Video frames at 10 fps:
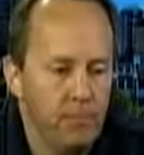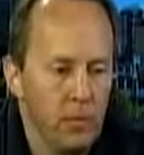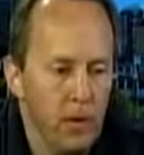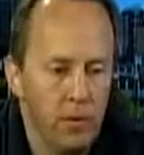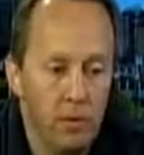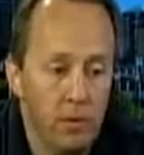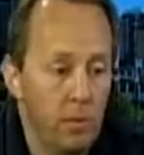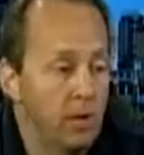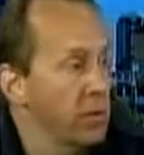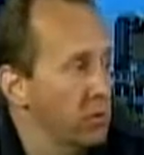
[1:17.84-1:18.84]
lived in
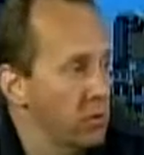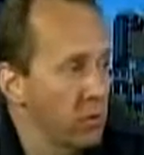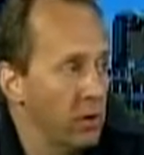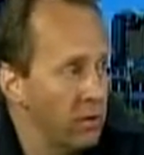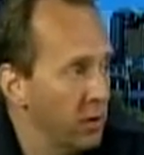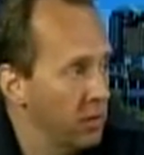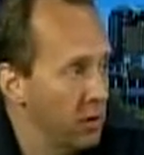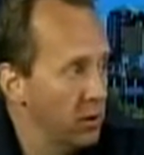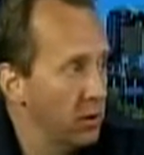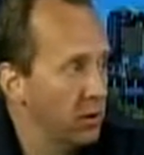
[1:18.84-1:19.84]
Manchester 25
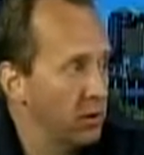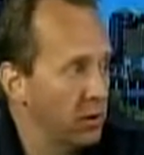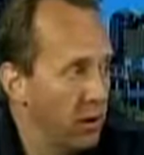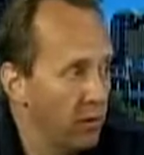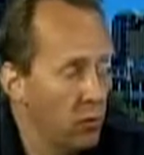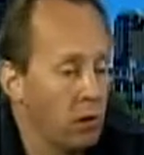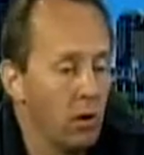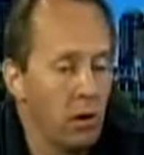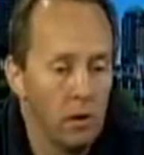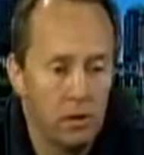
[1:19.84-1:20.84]
years. I've got 4
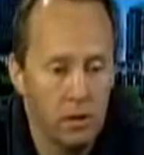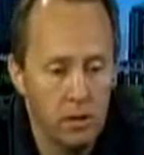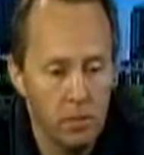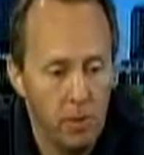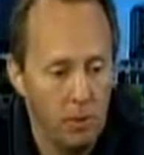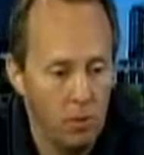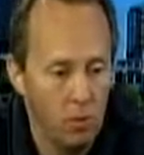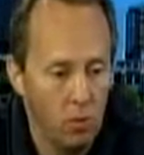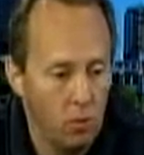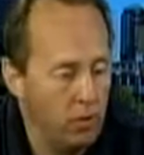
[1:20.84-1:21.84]
daughters. They spent a
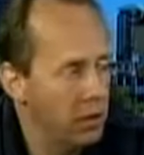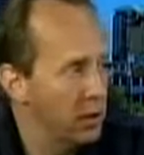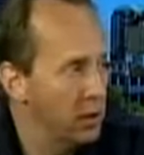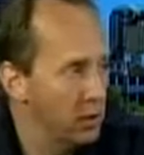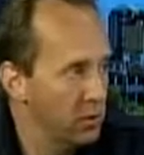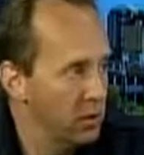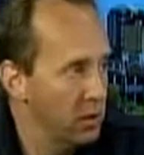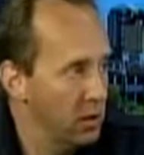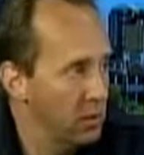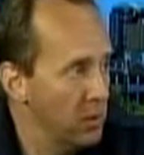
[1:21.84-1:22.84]
total of 30 years in
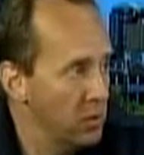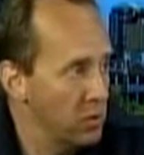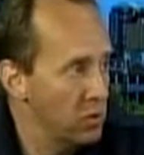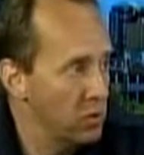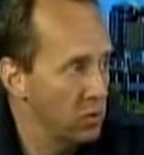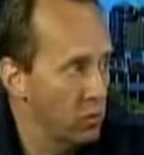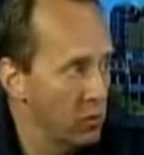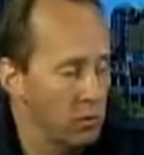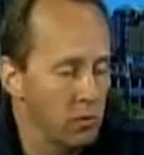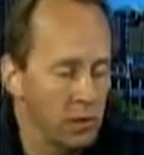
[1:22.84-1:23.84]
the Manchester School
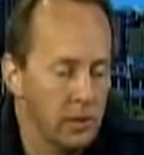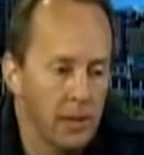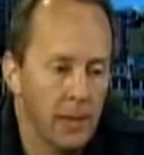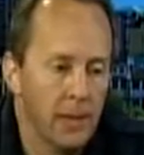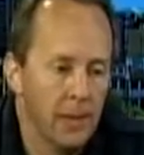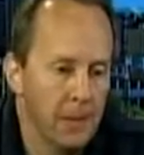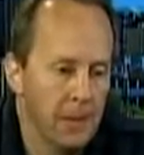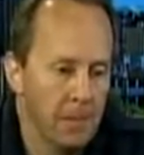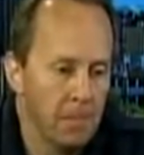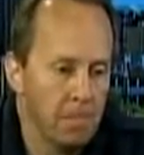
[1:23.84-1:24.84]
District.
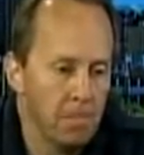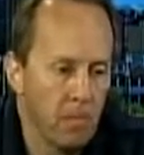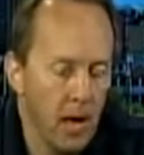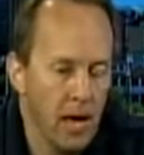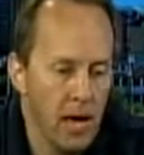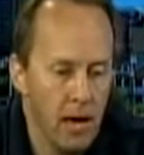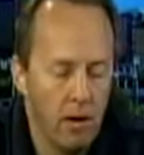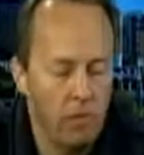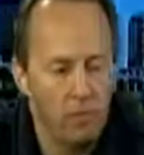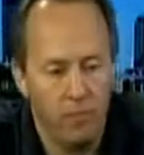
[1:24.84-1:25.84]
I
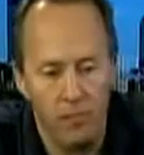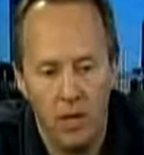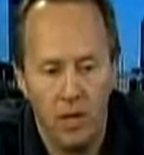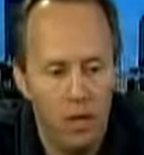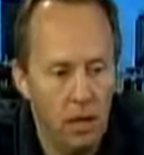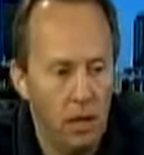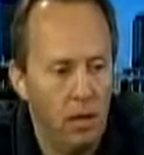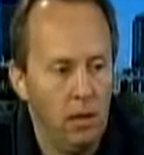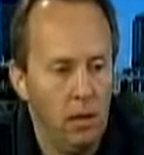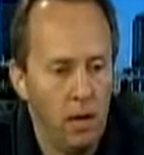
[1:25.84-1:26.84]
have
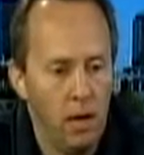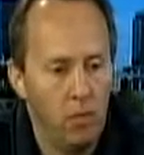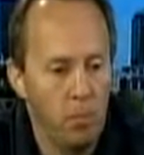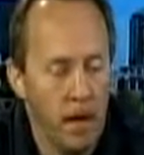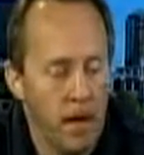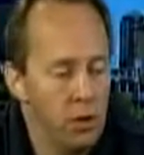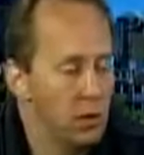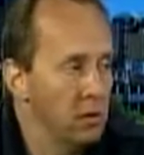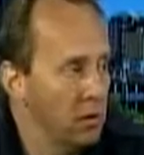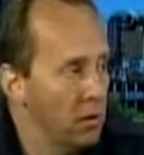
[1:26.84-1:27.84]
kind of a
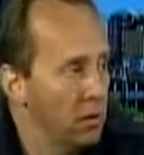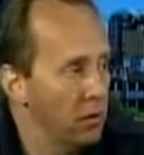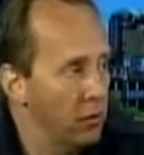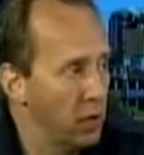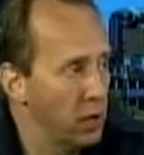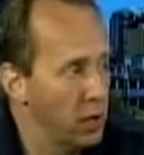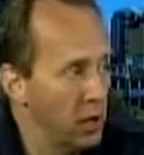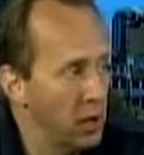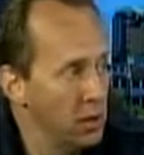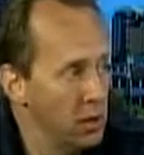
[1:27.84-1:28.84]
passion for
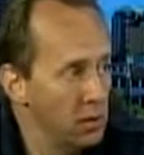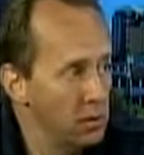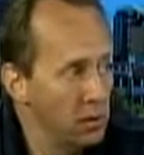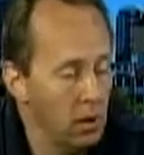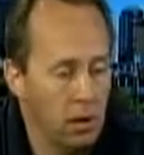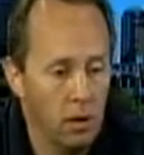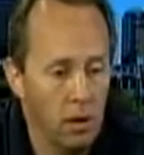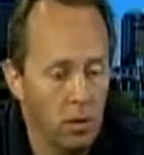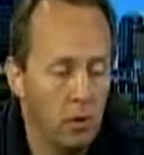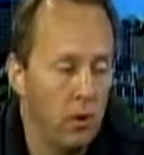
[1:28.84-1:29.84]
education.
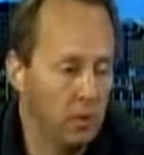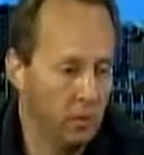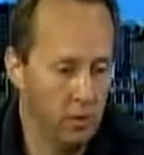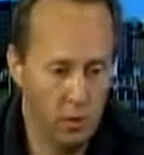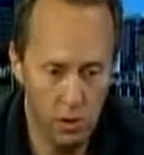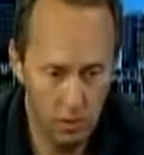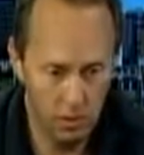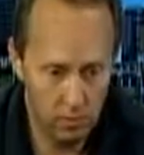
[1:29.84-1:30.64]
I'm an electrical engineer.